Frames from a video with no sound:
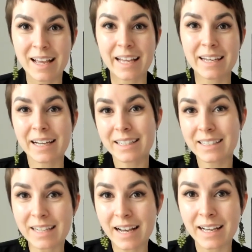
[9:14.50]
And
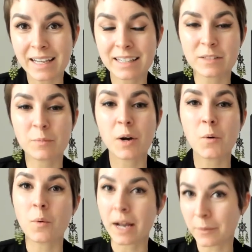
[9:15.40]
99 is
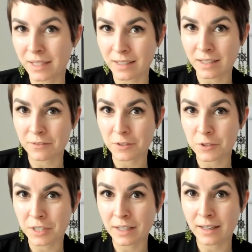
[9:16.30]
about why we can never
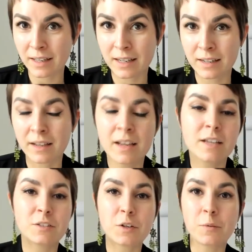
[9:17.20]
drink again.
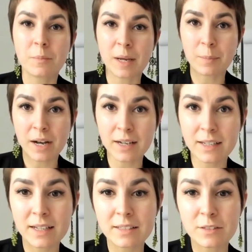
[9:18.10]
So my
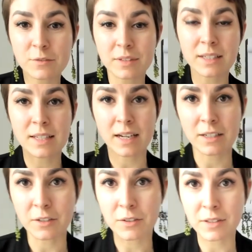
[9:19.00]
podcast is really
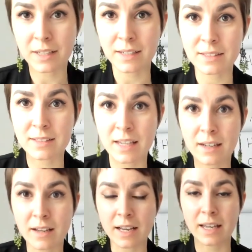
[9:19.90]
technical, like I
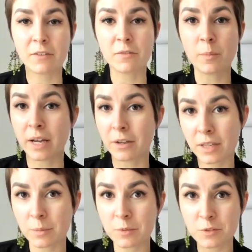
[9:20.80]
said. I have a
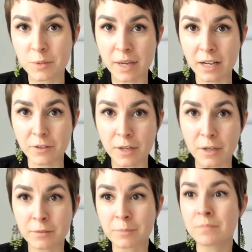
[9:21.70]
biochemistry
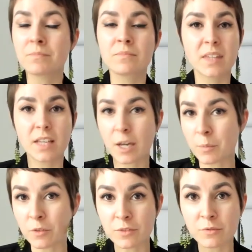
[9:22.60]
background.
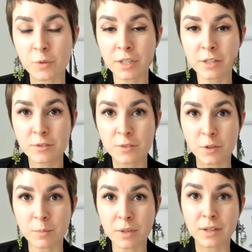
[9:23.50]
I'm over 4 years
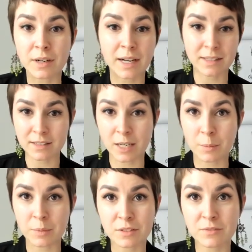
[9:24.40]
sober at the
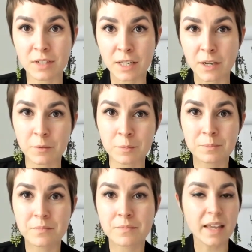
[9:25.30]
time of this video.
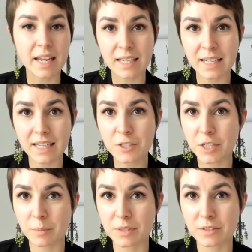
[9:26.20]
And in
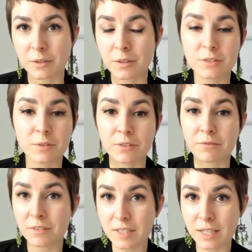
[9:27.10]
each episode, it's only
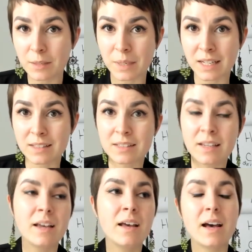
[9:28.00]
15 minutes.
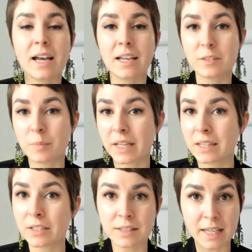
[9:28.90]
I
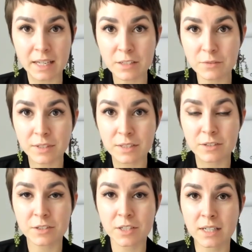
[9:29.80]
explain the latest
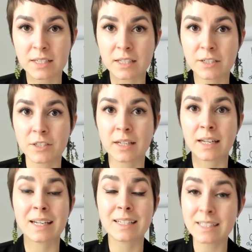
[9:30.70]
research on addiction,
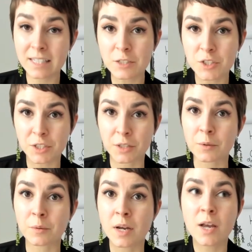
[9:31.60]
and I teach
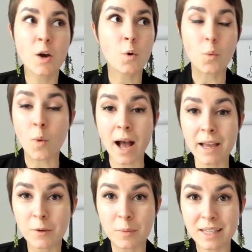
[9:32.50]
you
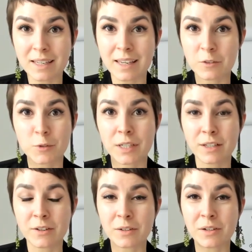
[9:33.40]
why we can't
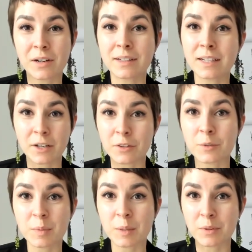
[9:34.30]
drink alcohol and
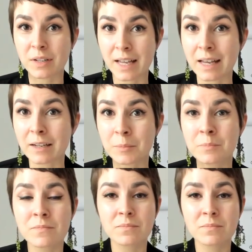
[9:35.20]
other people can.